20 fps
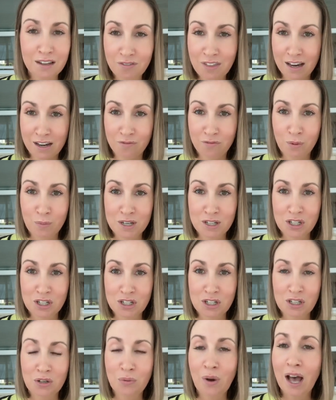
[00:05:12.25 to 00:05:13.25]
that information to
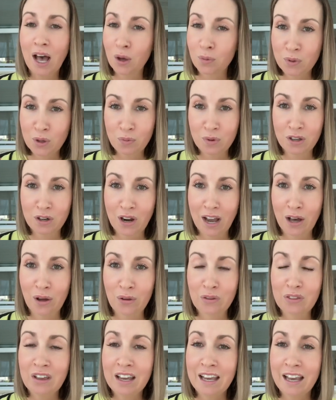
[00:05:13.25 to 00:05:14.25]
you, help you with your
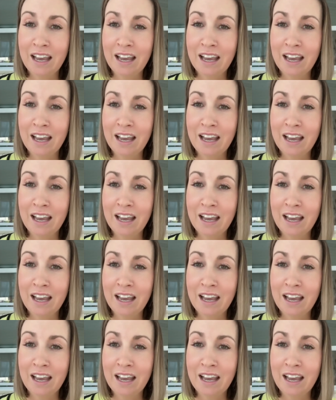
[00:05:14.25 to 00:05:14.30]
health,